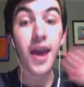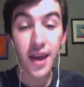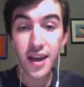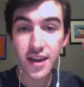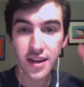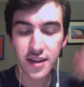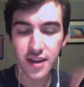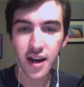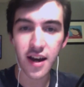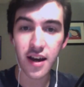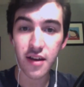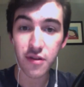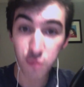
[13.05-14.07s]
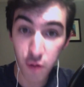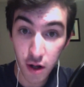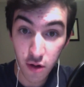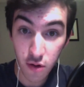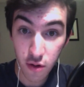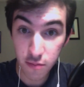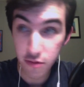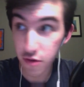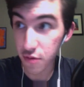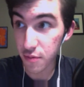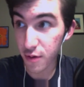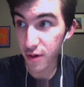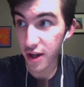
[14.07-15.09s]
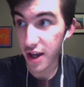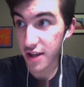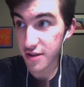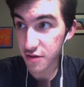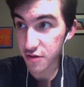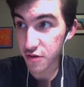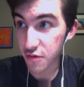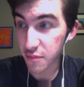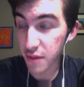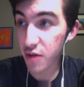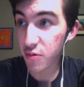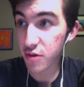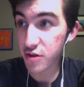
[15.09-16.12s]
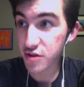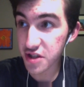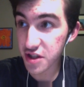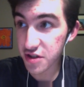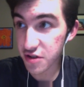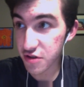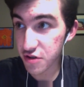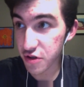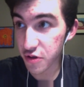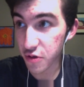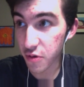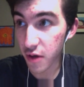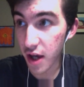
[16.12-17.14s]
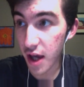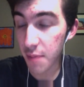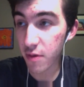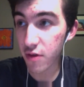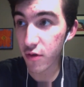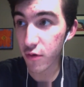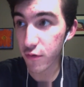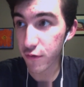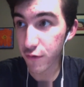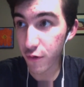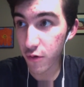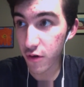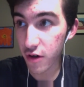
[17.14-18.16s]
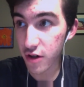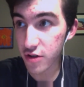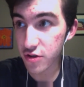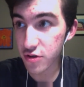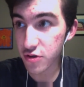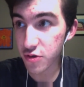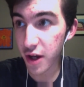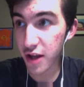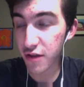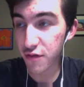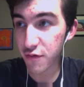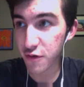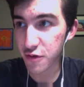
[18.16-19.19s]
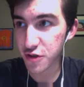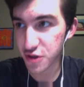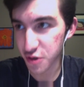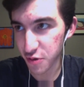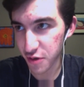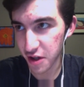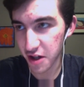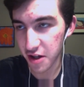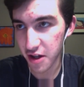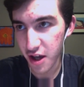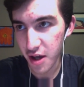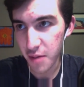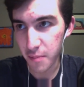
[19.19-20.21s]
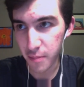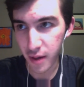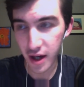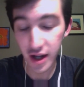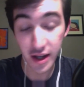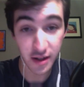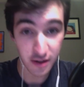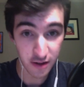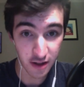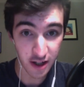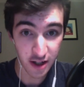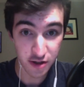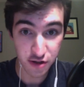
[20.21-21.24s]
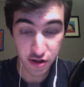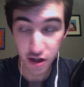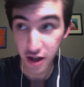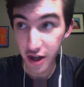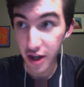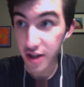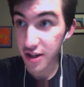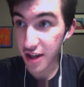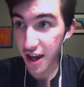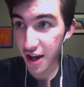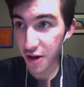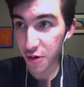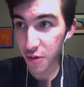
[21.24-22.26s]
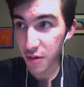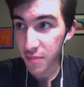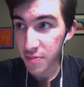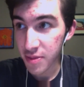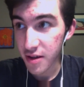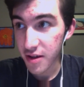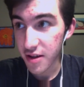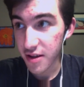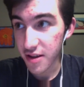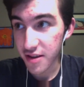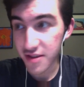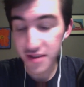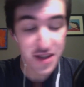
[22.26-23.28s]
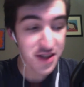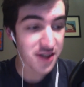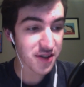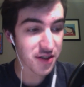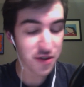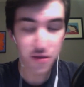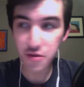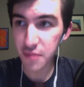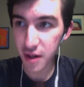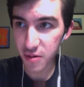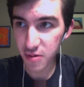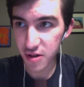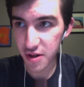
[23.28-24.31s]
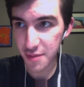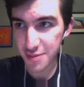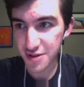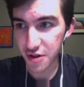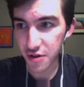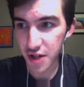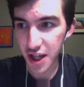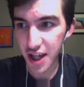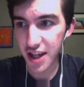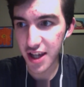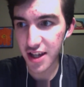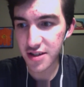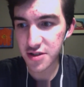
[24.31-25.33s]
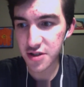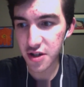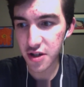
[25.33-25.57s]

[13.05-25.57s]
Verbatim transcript: Hey guys, welcome to me reacting to MetaRunner Season 2, Episode 4, Transfer Student by Glitch. Now, this is a new MetaRunner episode, and